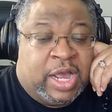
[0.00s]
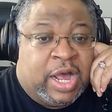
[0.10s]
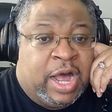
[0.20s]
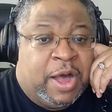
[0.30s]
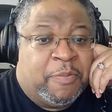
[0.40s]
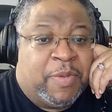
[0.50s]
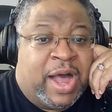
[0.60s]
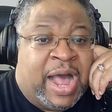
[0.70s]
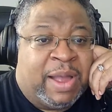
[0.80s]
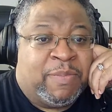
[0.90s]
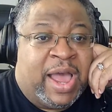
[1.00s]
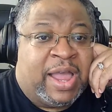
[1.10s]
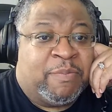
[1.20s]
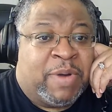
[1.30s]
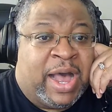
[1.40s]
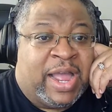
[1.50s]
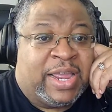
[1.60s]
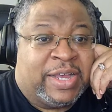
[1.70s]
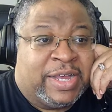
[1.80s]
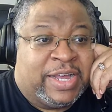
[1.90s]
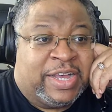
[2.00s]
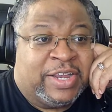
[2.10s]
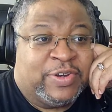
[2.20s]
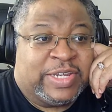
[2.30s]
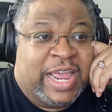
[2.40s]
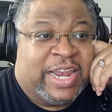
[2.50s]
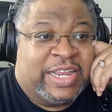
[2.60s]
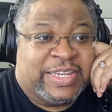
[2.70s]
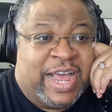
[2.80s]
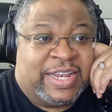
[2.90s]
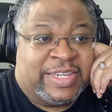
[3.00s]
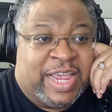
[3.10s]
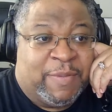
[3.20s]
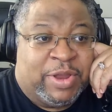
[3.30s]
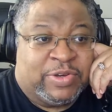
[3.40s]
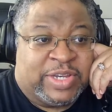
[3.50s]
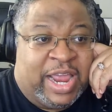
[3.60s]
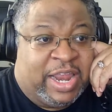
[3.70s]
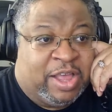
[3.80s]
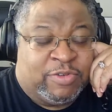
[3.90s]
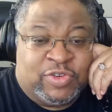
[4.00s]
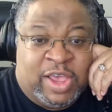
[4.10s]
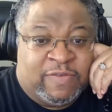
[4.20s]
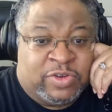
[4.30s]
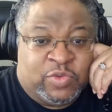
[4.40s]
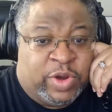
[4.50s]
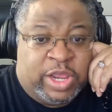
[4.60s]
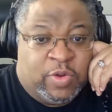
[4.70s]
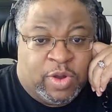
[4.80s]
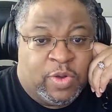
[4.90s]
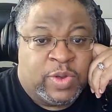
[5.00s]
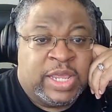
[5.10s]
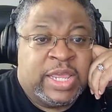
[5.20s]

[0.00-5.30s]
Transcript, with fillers: Um, I'm not my uh, understanding is not the same understanding of a, of a 20 year old,